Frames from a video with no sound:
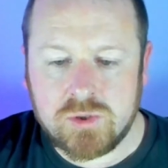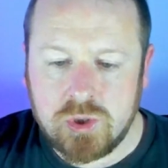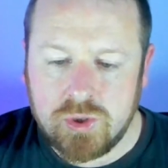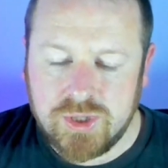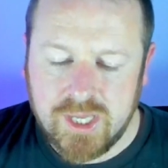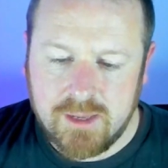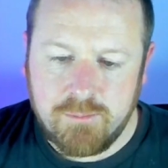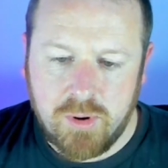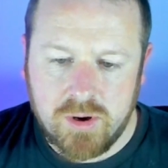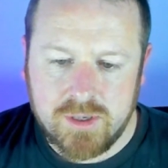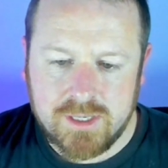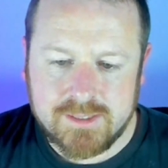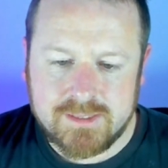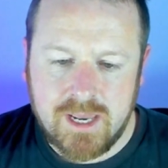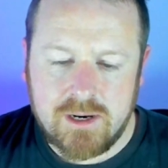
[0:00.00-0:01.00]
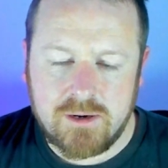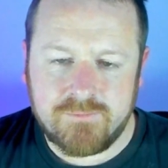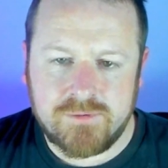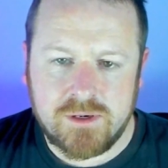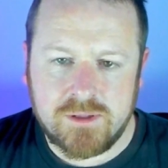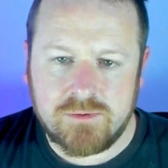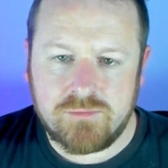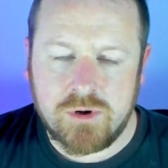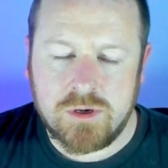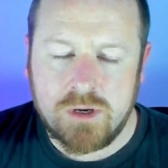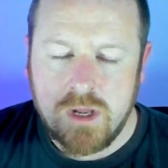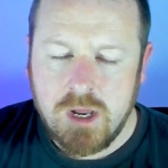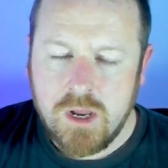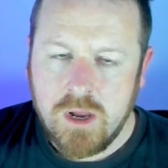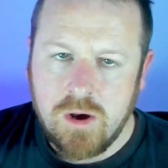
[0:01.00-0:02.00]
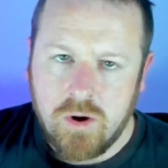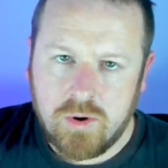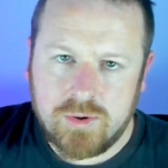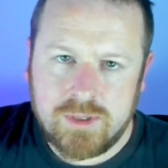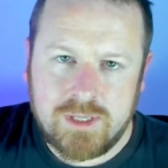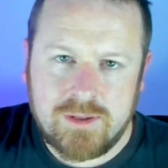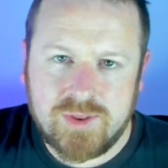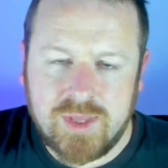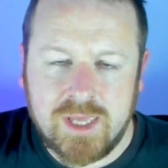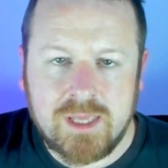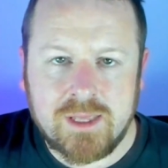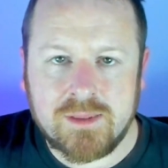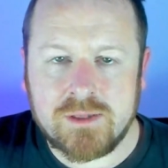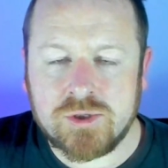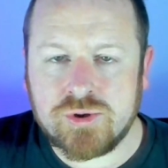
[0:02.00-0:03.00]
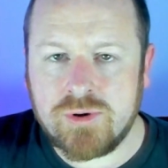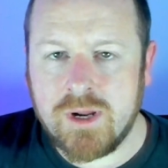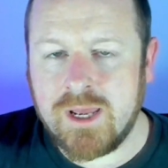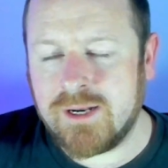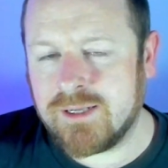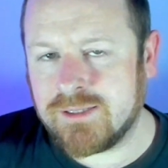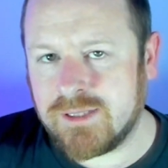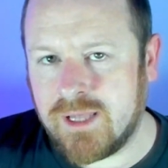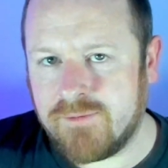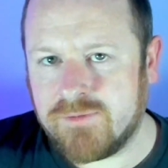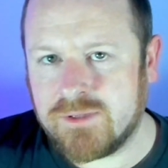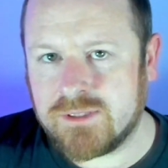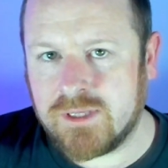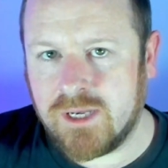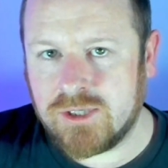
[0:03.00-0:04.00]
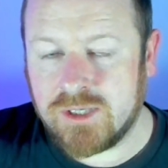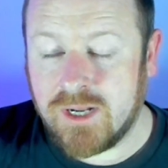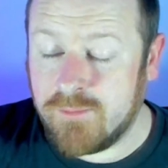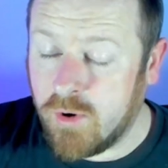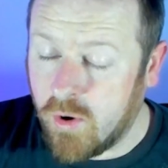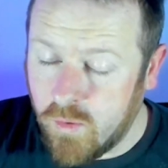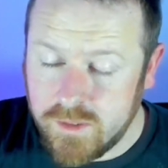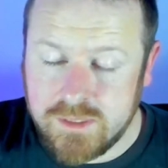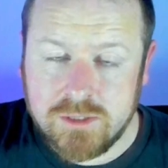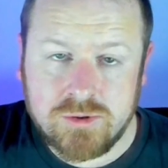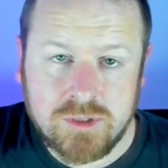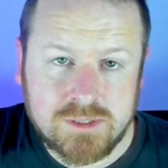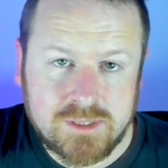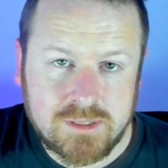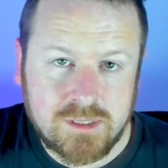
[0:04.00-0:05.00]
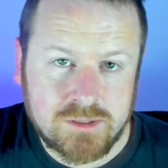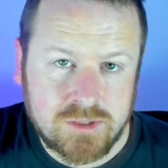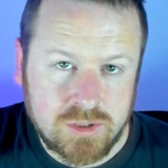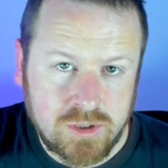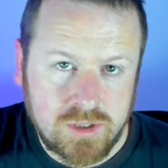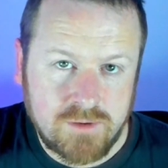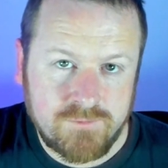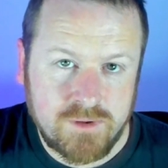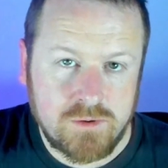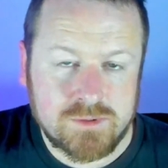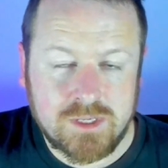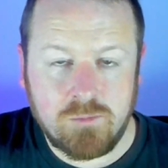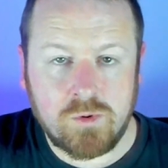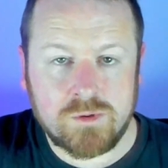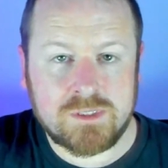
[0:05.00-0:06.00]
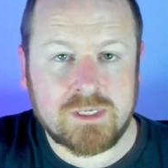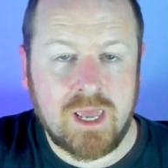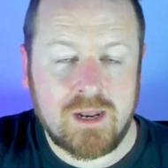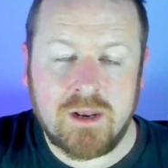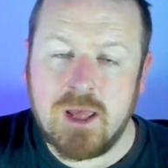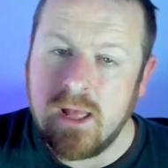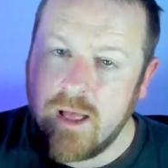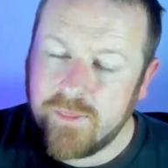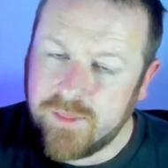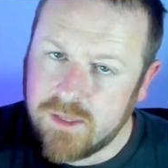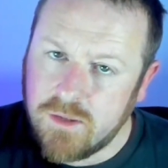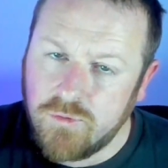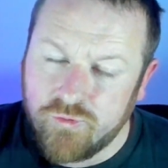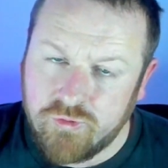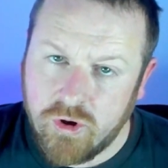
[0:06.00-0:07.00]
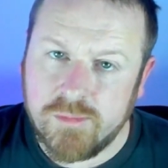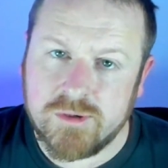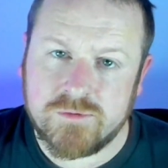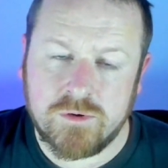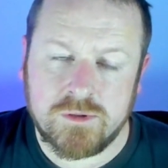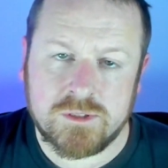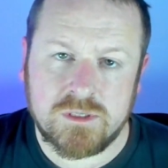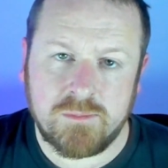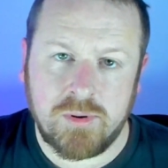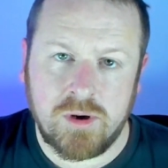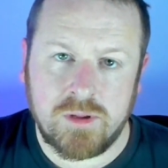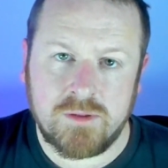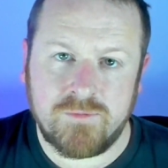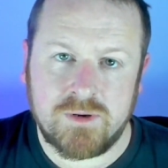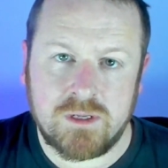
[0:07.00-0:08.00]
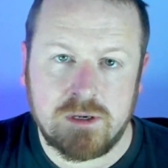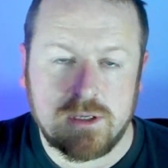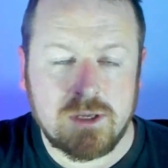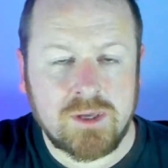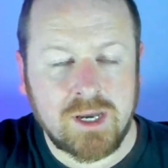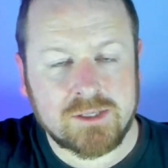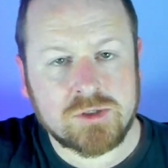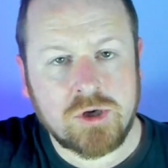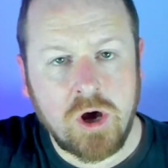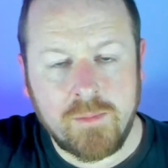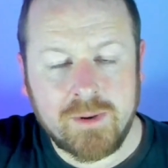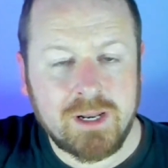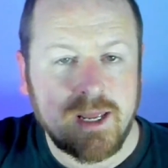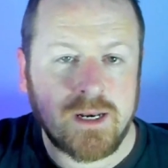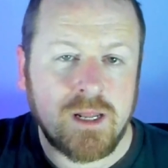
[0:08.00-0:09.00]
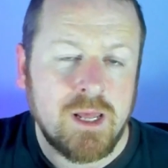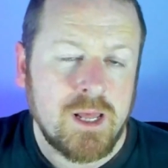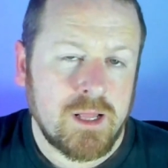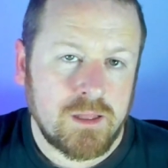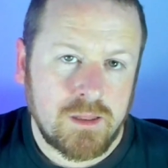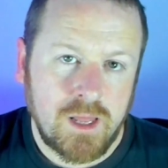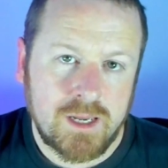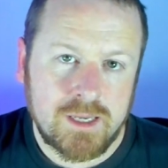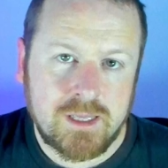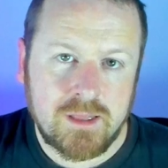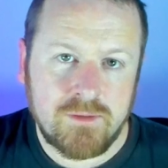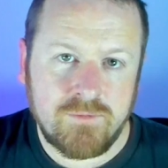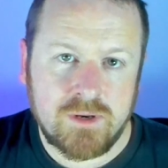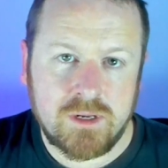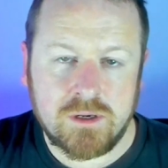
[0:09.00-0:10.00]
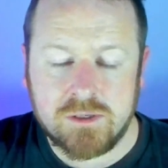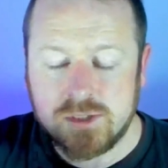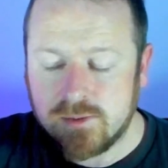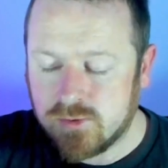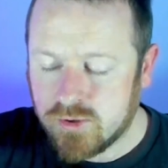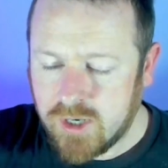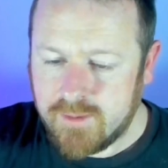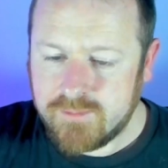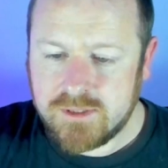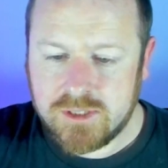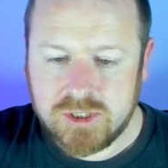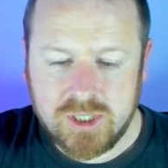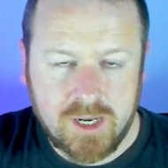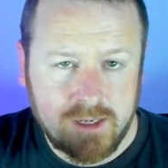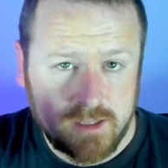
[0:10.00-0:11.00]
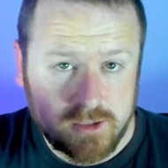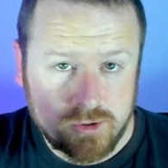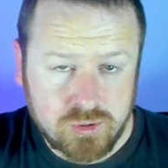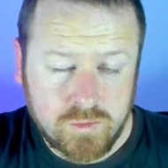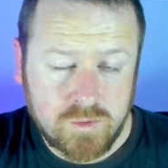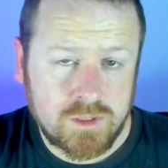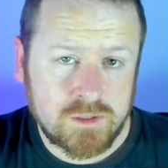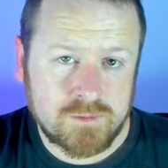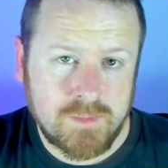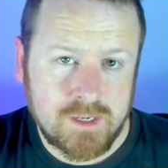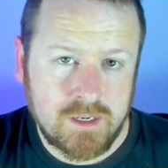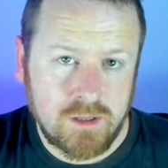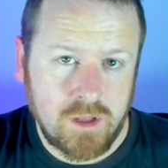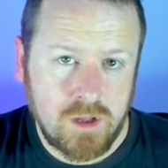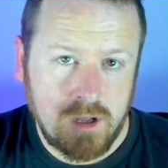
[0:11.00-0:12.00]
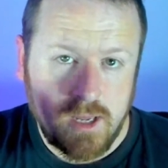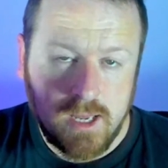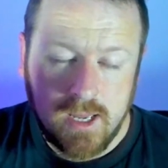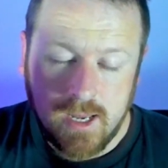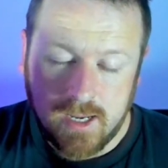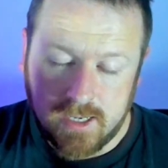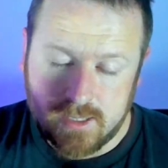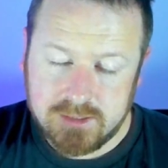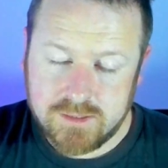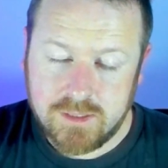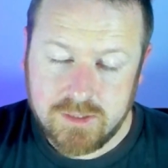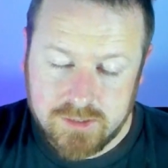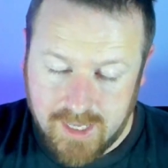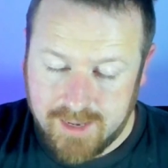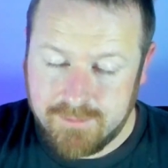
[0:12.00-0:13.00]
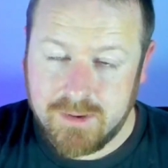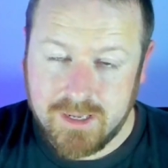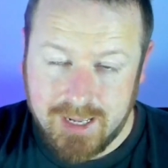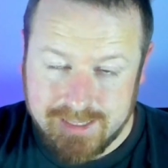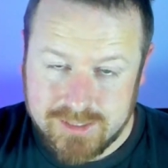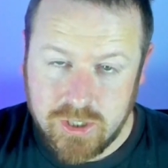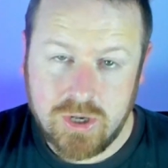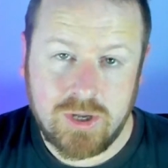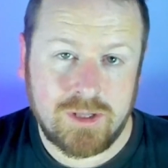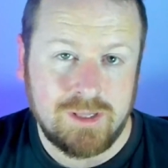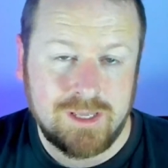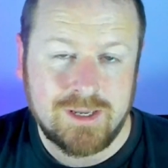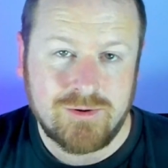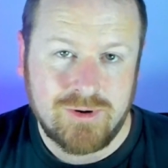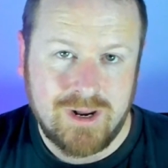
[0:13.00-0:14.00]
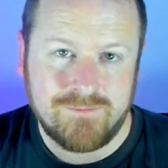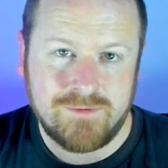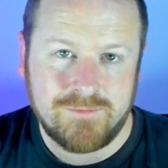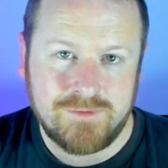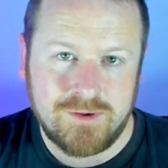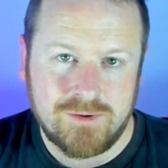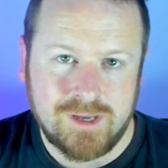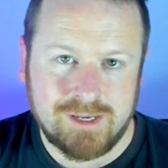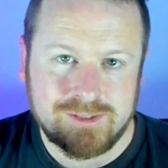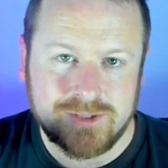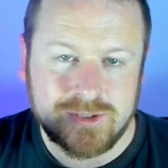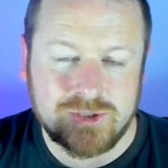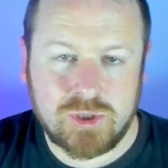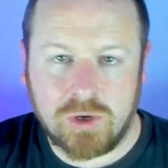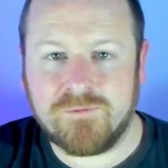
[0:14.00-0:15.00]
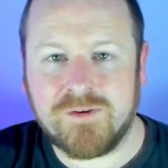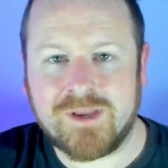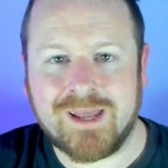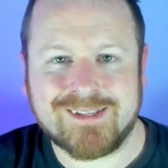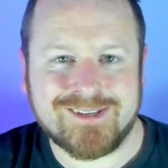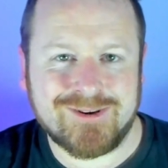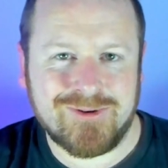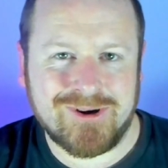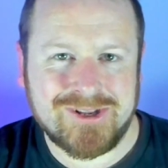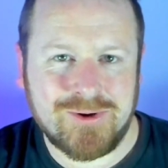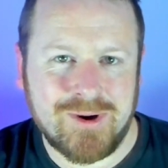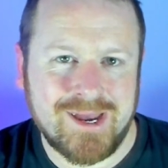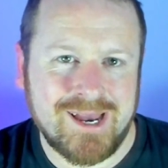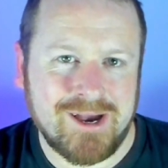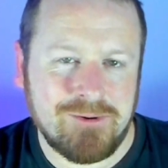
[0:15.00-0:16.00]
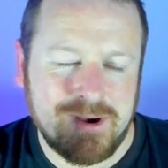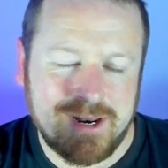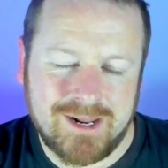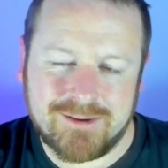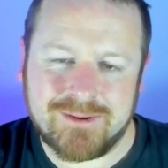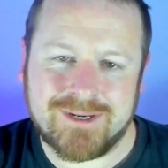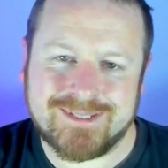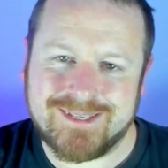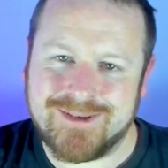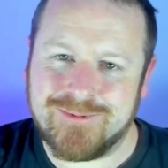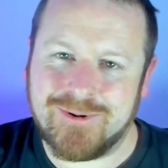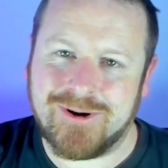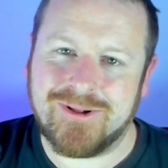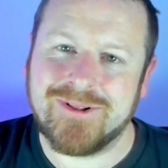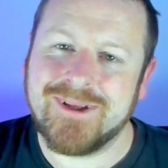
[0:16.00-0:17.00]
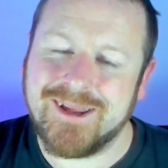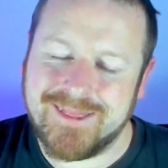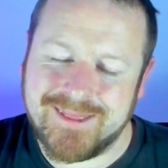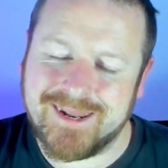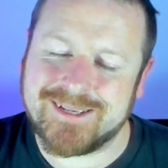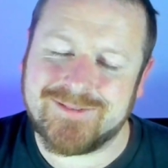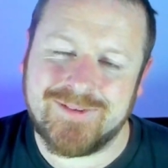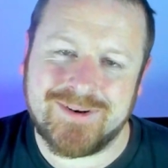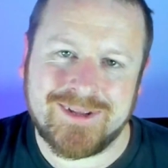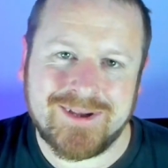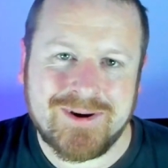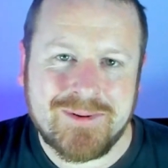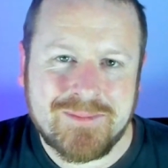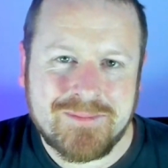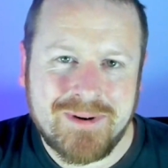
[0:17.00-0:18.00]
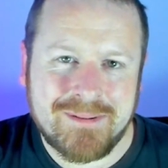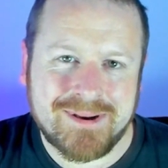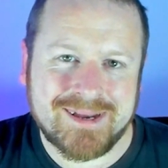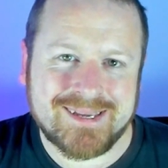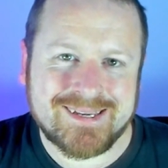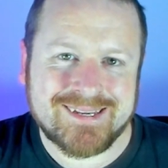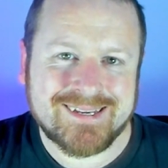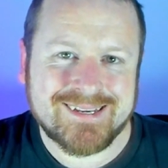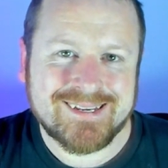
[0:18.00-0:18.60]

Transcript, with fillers: Do you think Bonk is setting up for another run or do you think the train has left the station? I'm always interested to know your views. And once again, thank you so much for all the support on the video. You guys commenting, liking the video, subscribing to the channel. It truly does mean a lot. And I am internally grateful for you guys. So don't forget to do it on your way out. And I'm going to see you all in the next video. Bye-bye.